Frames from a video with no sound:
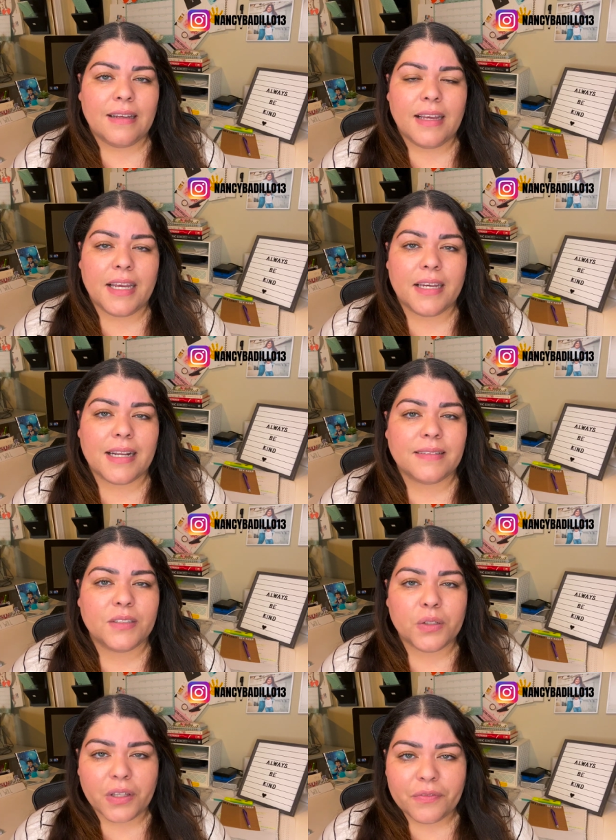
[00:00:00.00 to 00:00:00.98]
And I
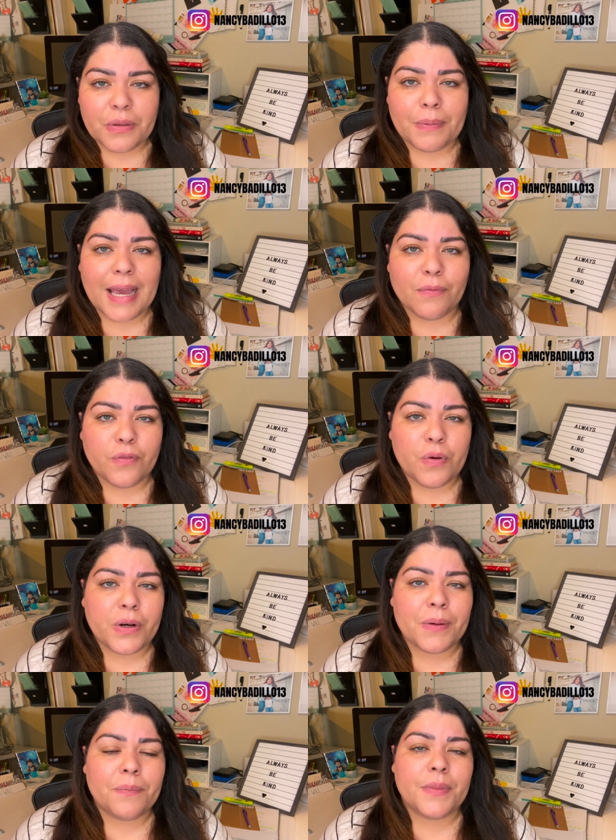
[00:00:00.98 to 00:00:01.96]
still love the
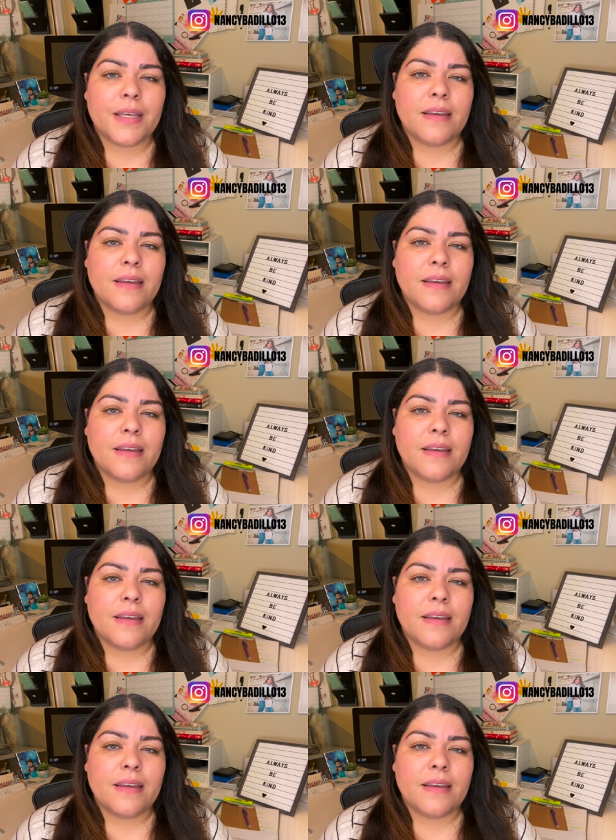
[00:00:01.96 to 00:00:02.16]
platform,